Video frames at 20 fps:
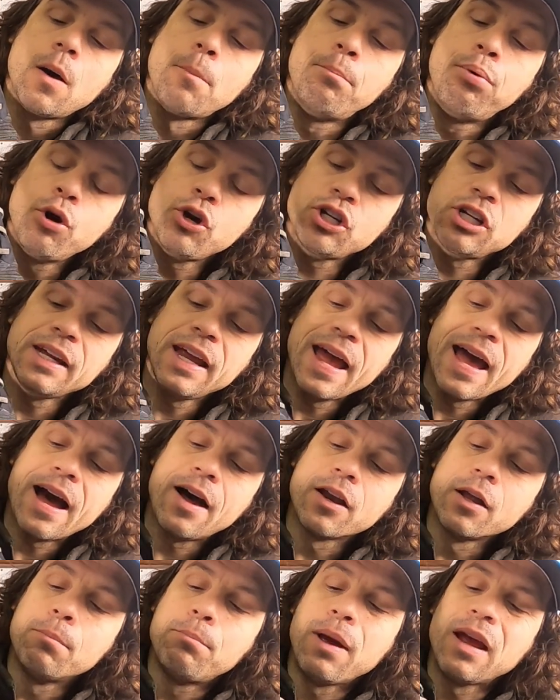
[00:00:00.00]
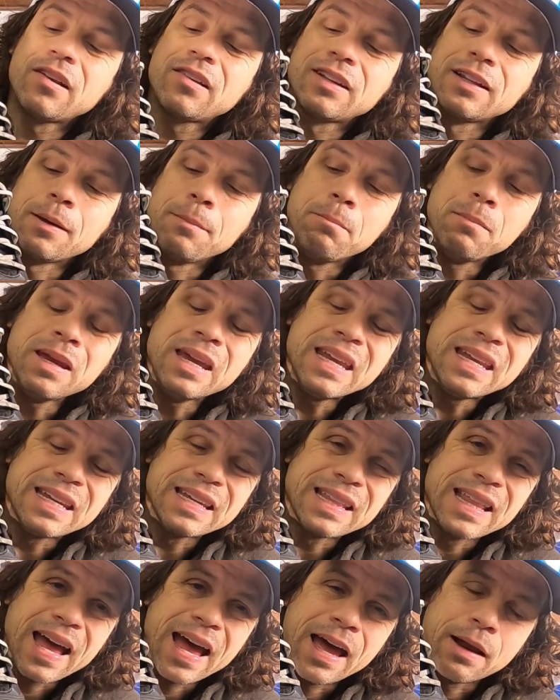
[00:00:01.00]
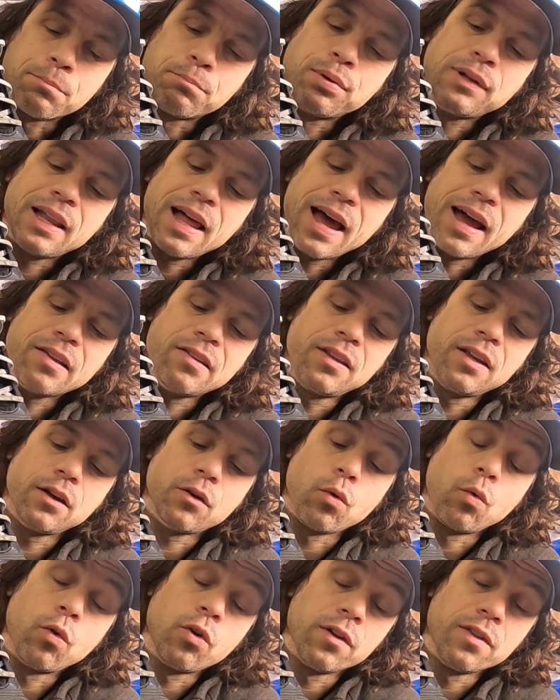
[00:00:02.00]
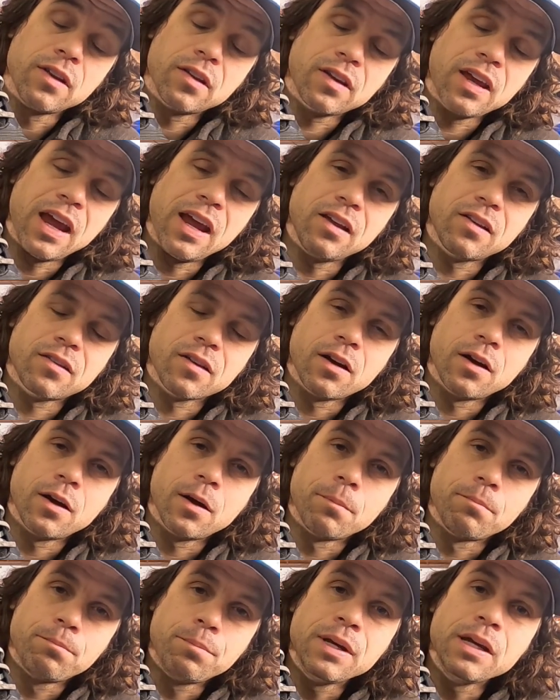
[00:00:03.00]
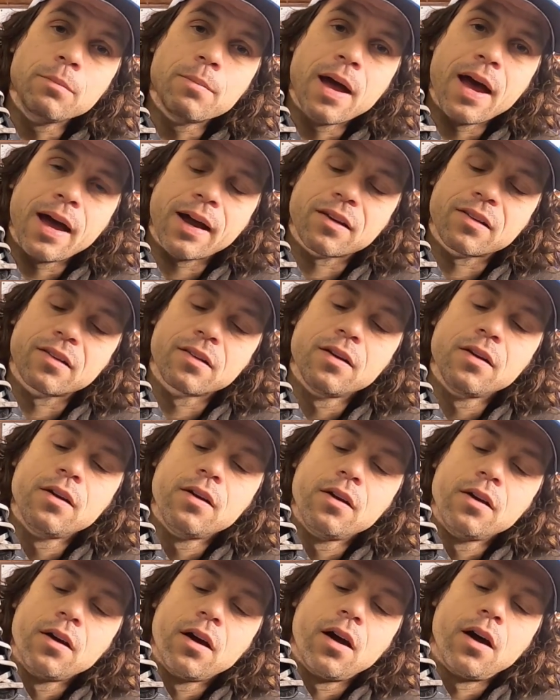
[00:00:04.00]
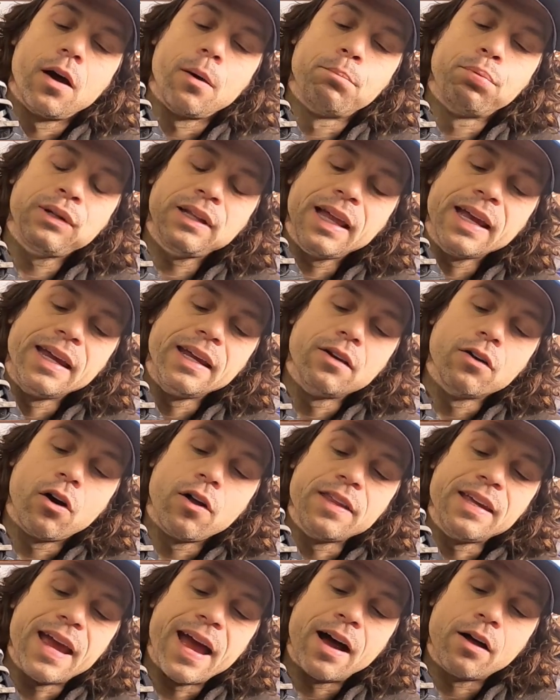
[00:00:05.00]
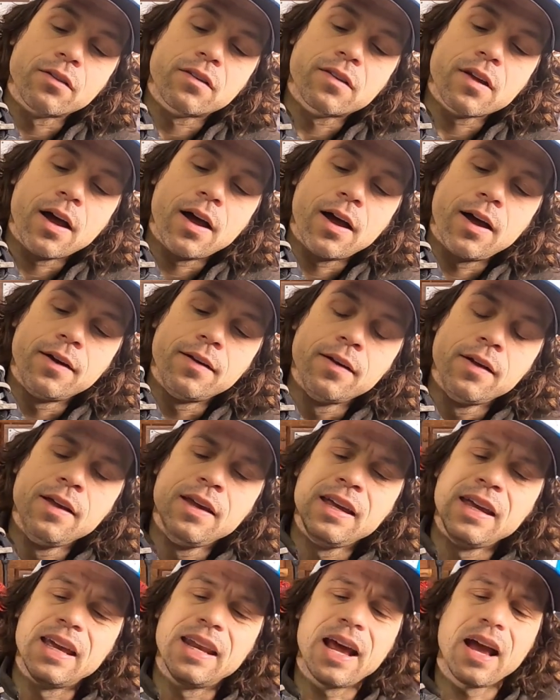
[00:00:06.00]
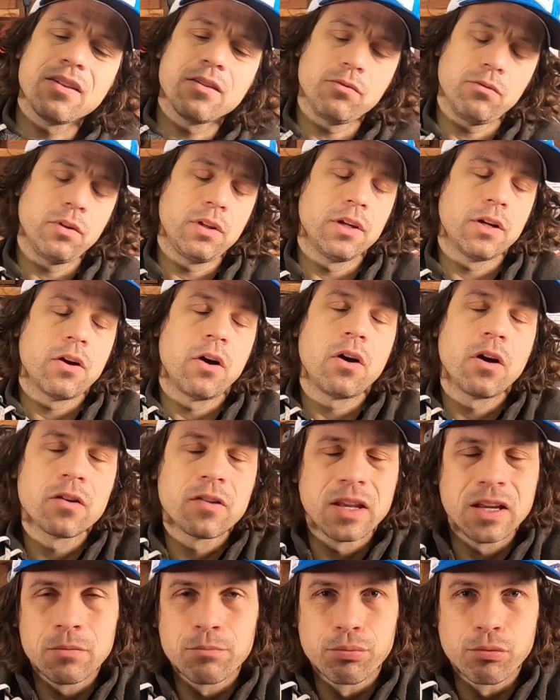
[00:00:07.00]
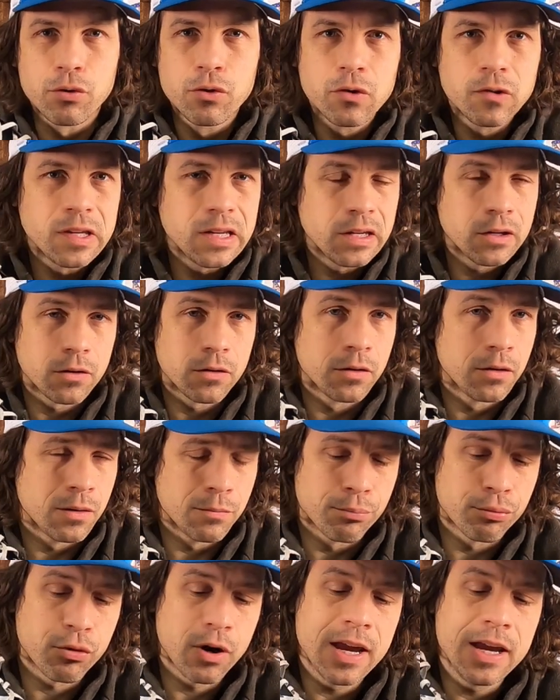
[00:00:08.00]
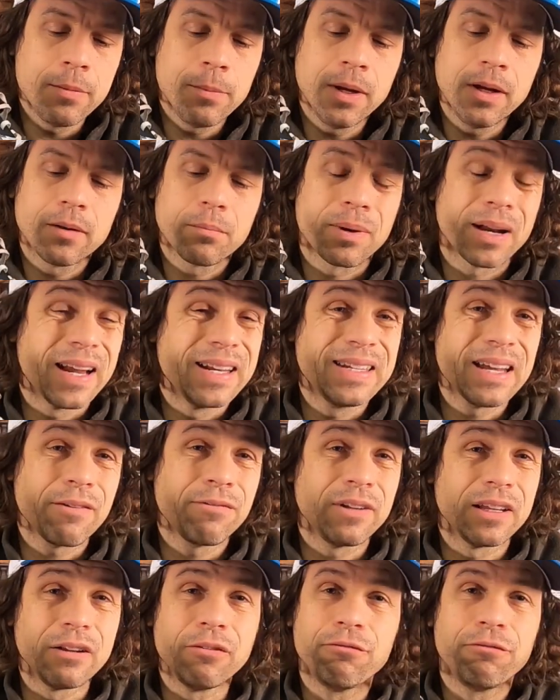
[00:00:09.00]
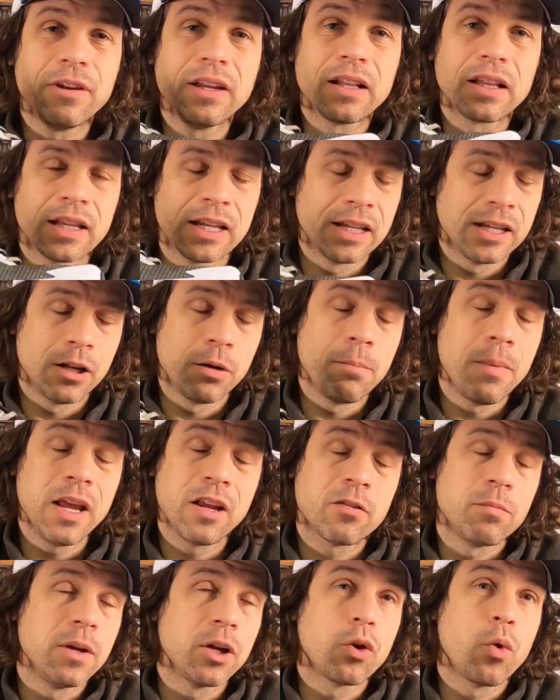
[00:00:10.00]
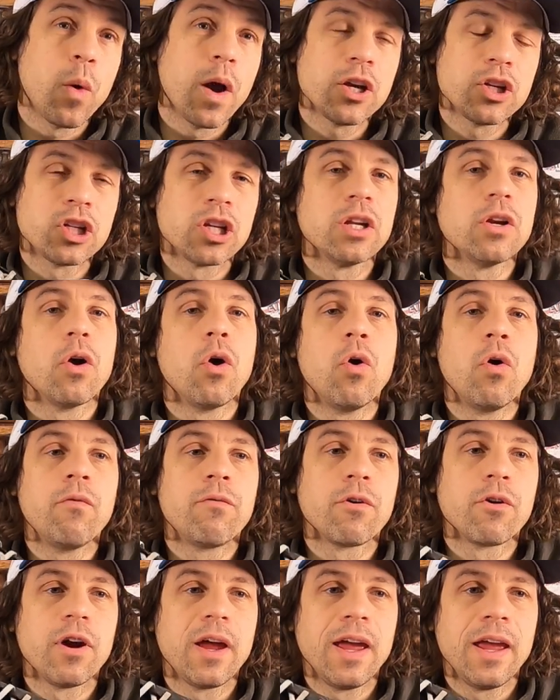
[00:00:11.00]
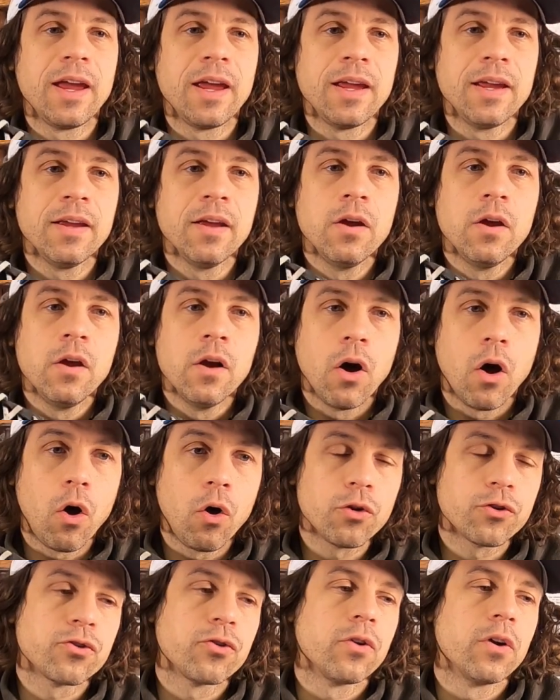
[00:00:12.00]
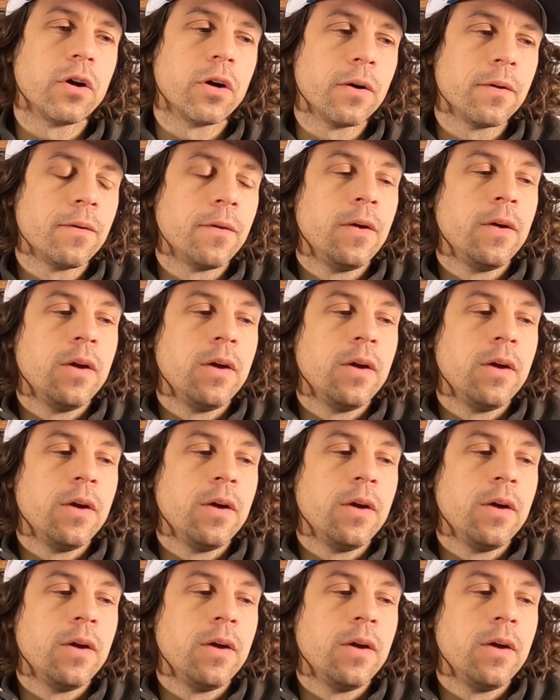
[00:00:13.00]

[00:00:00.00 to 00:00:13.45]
pushing out and basically meeting that plastic, or in this case, Pebax plate on the outside. It hasn't really caused any bruising or abradement, but I definitely feel it, and it makes me question over a ultra